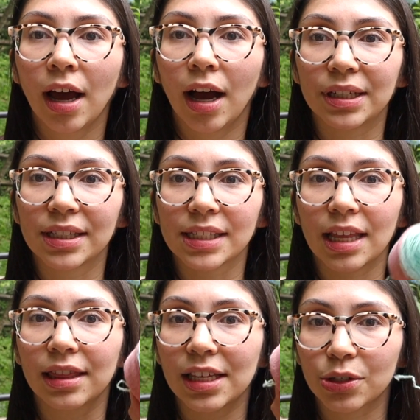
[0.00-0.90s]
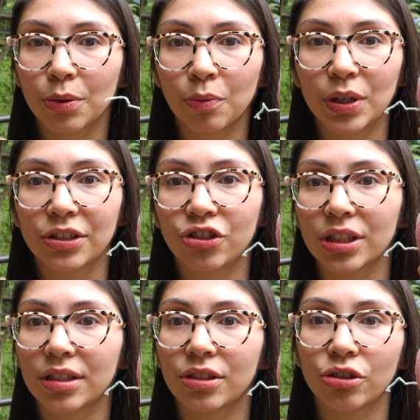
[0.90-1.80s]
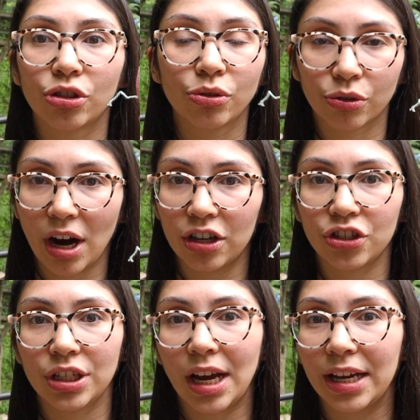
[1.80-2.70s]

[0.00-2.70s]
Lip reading: because this one was just too scratchy.